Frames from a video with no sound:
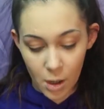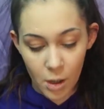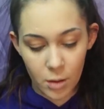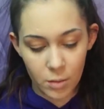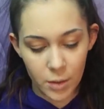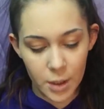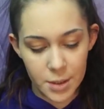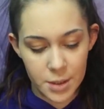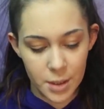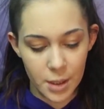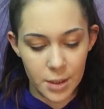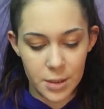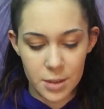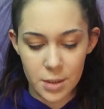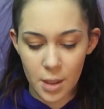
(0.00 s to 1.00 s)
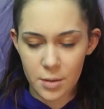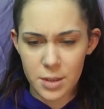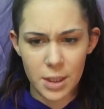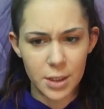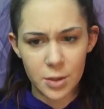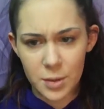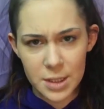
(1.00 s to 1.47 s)
Oh, that's nice. I was
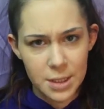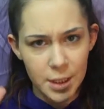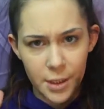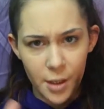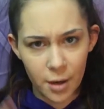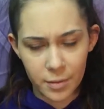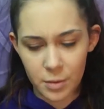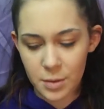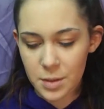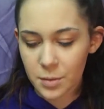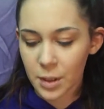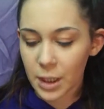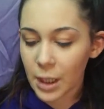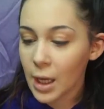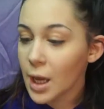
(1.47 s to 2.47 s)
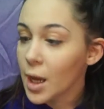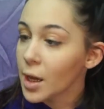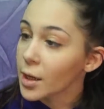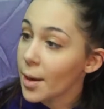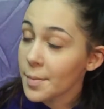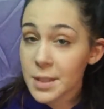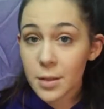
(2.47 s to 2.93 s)
like twisting it off, it wasn't working.
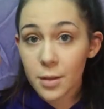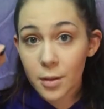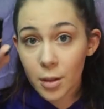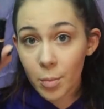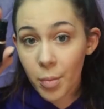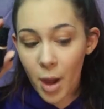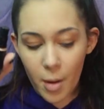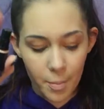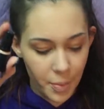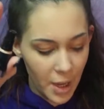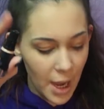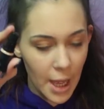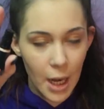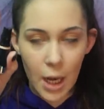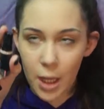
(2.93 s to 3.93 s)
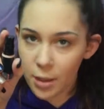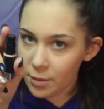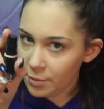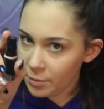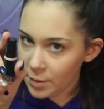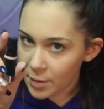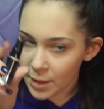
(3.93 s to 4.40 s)
Comes in a little pump. I
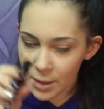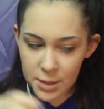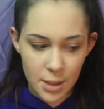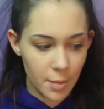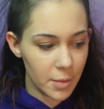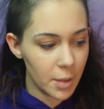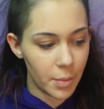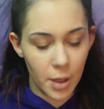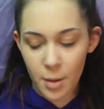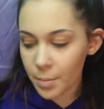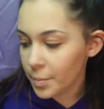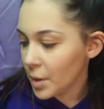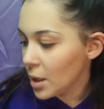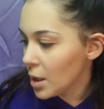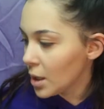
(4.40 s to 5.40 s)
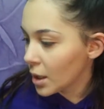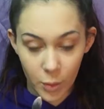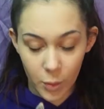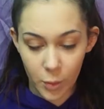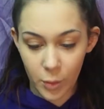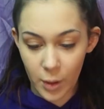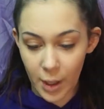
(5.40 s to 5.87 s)
love when things come in a pump.
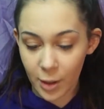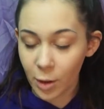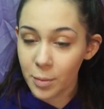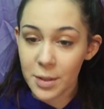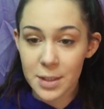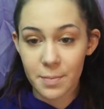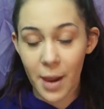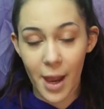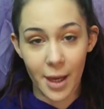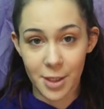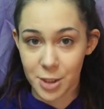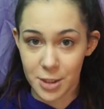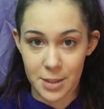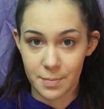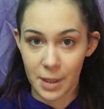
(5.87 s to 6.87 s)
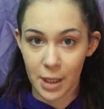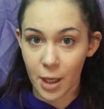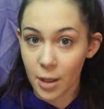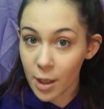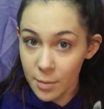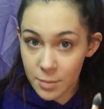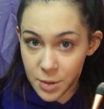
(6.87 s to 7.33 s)
I hope this matches my
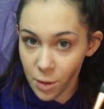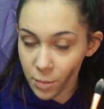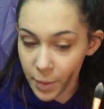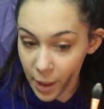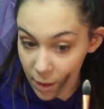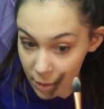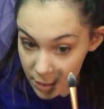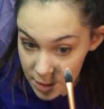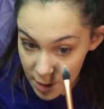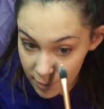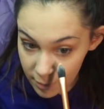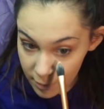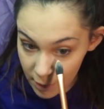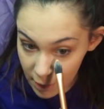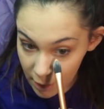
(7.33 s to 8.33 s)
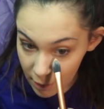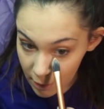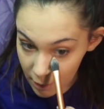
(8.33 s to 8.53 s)
color. I'm so pale, it's not even funny.